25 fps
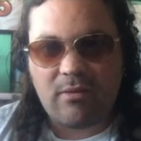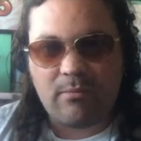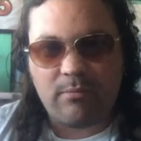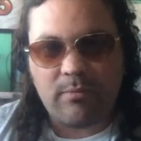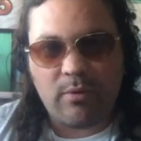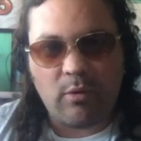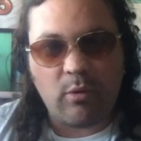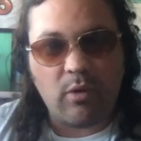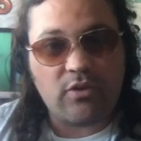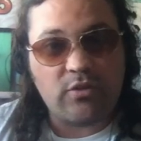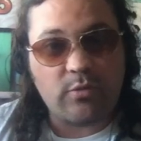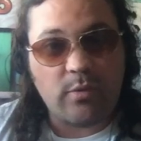
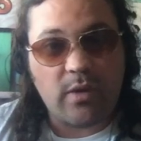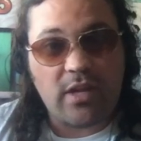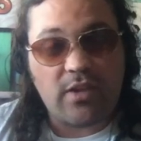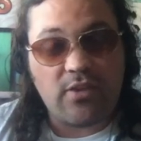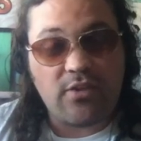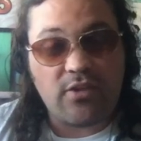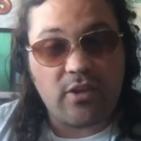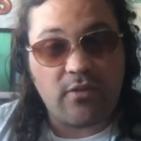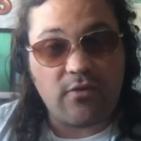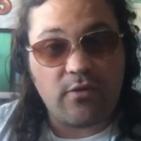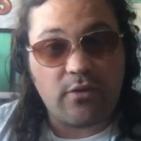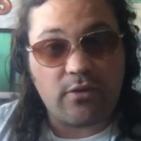But we'll have to wait and
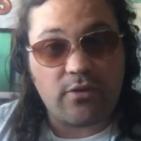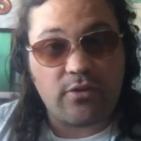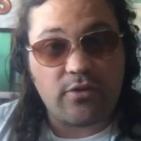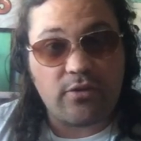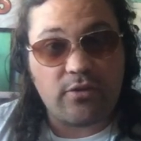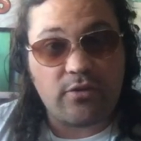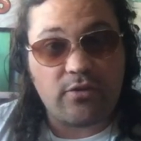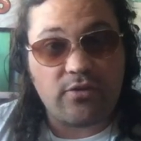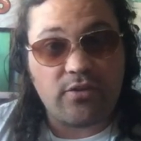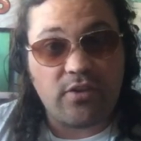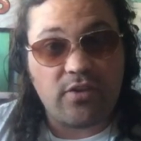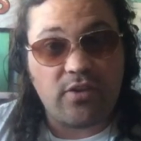see for a
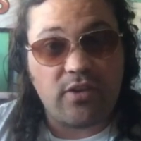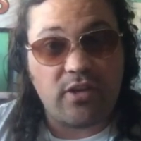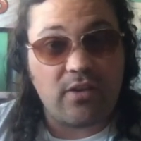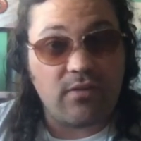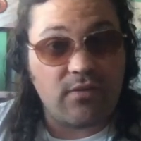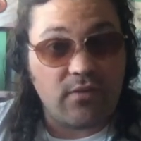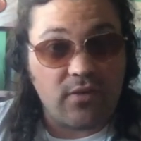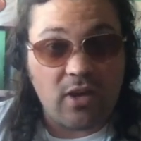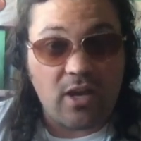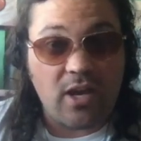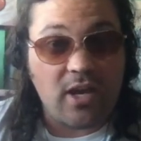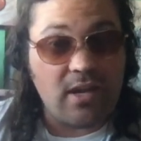third season.
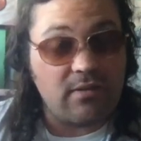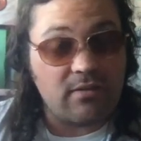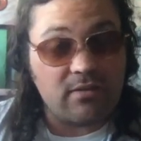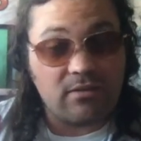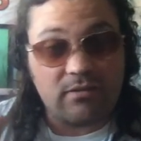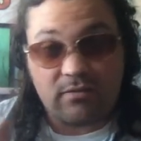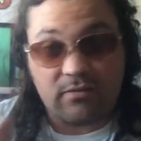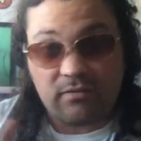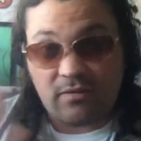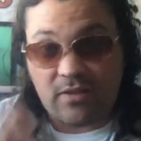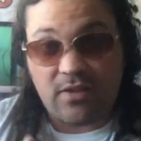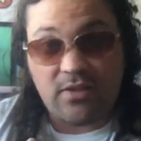If not,
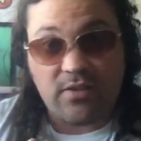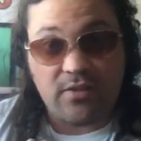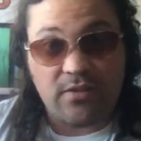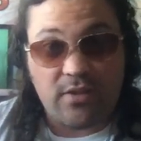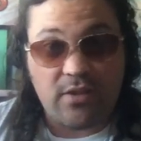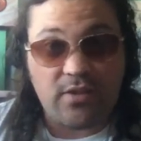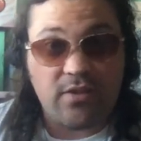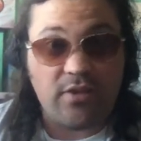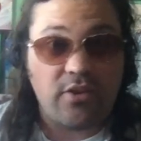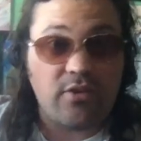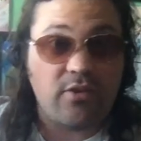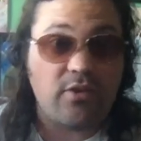this
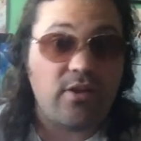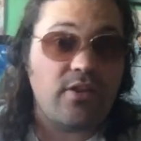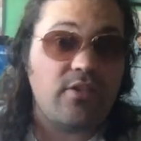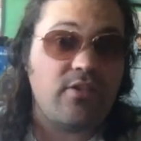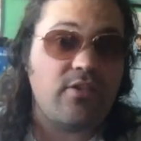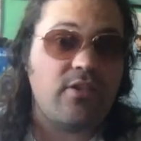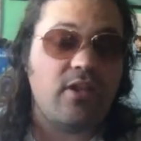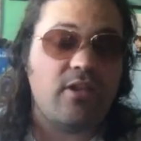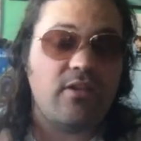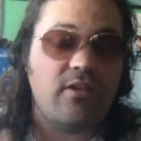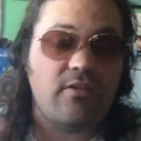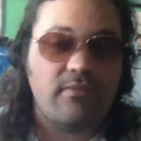
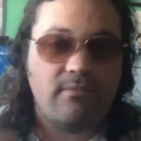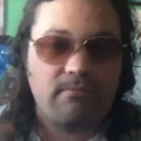series,